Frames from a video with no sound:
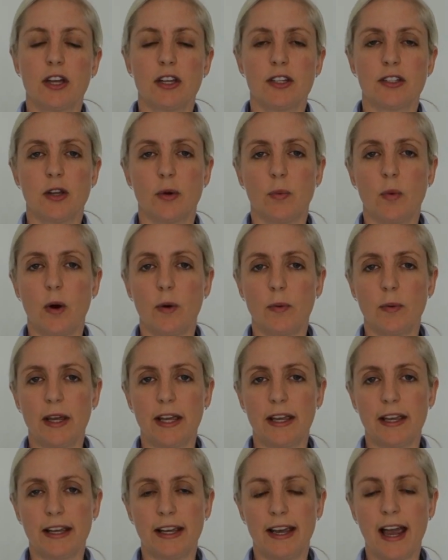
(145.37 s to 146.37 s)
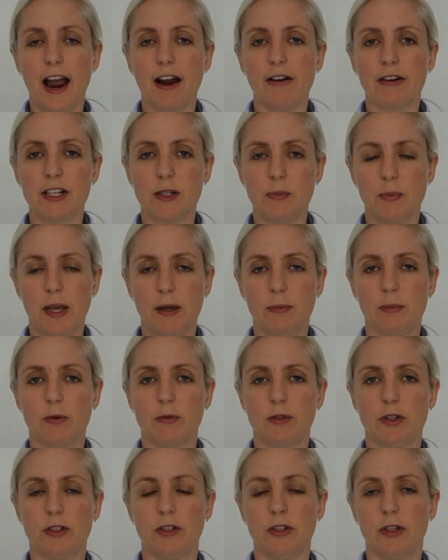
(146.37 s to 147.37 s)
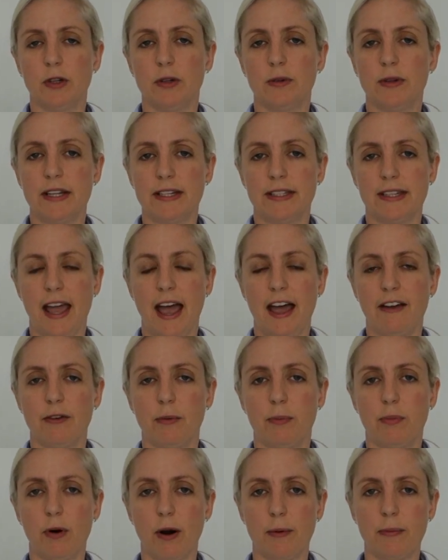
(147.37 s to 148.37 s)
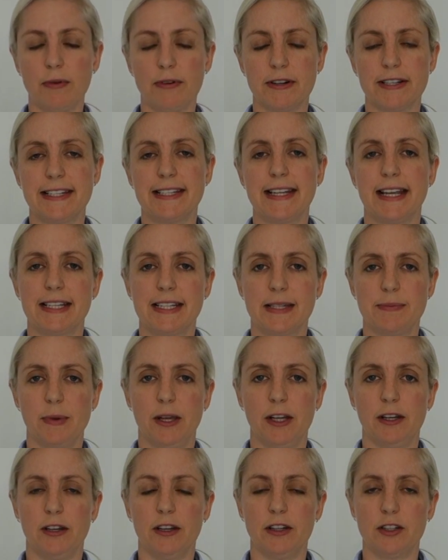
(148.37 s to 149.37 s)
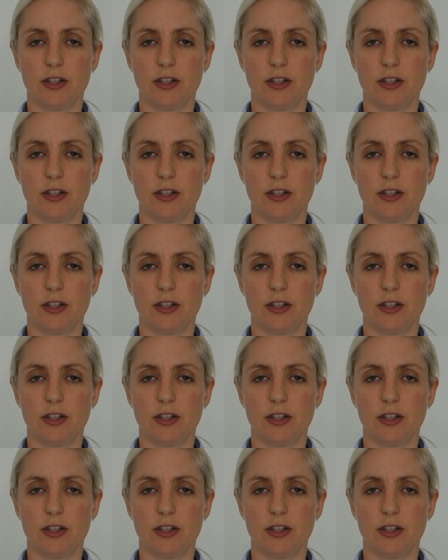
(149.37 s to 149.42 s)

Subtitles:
So what we encourage people to do is have a proper assessment,